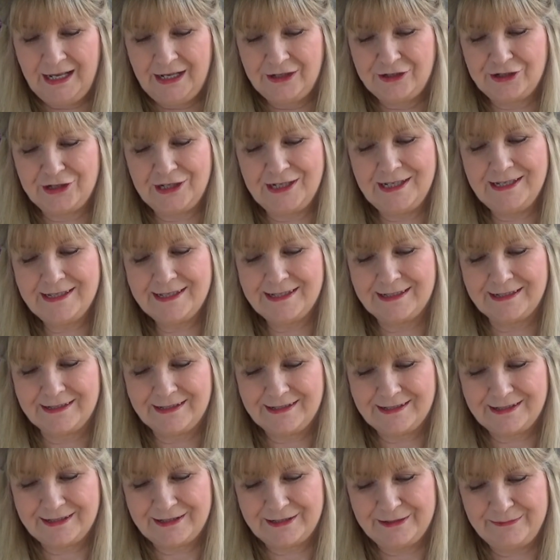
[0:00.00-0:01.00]

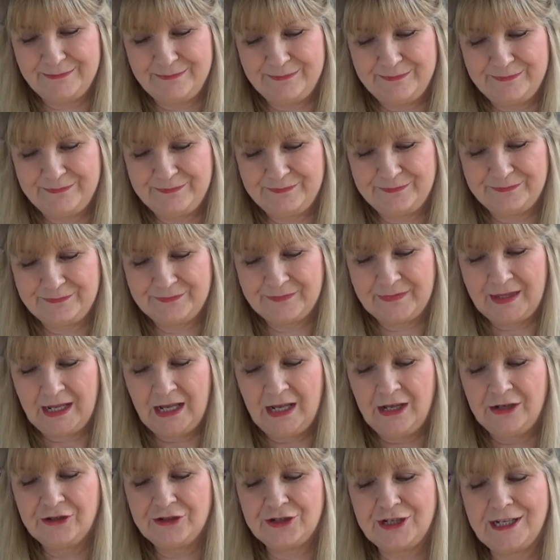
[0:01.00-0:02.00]
Jesus
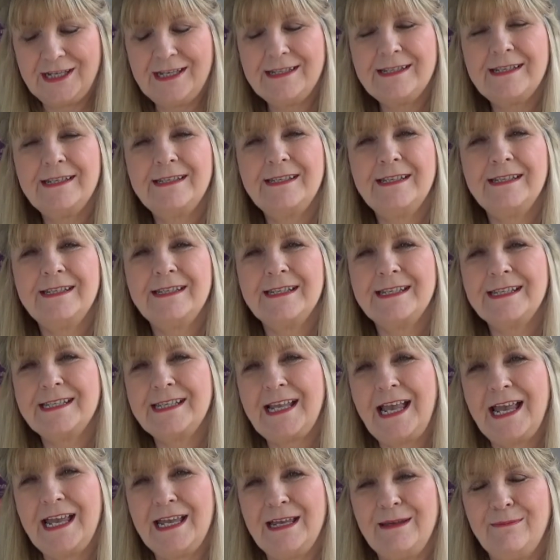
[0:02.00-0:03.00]
is the
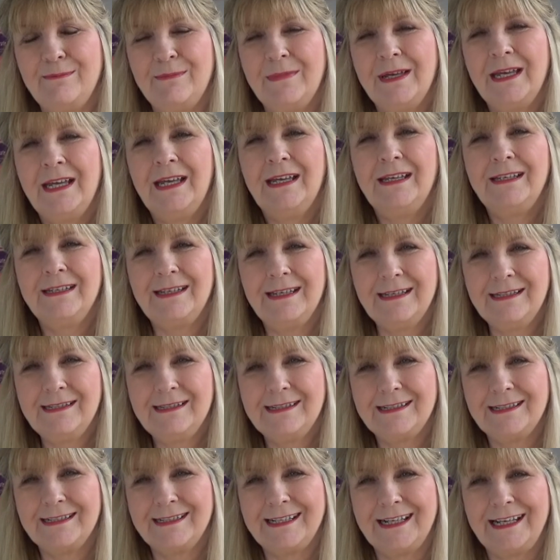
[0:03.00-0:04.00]
same
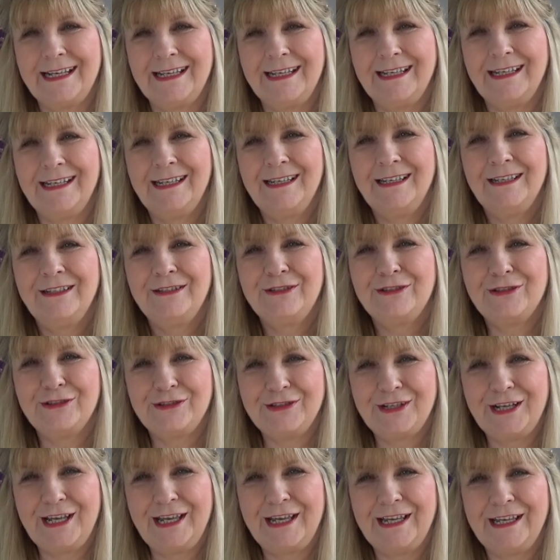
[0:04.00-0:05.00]
yesterday,
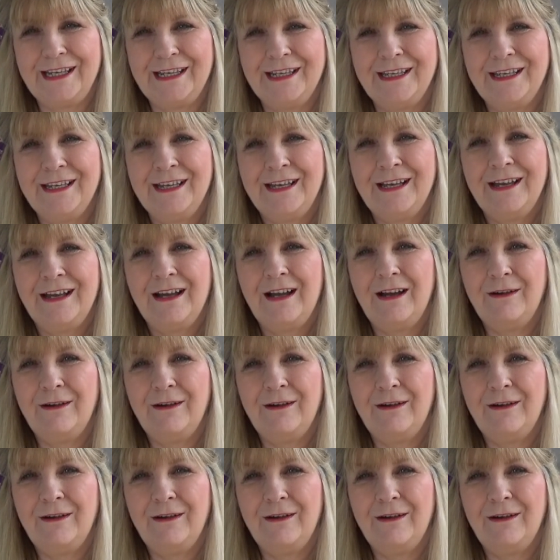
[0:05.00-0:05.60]
today,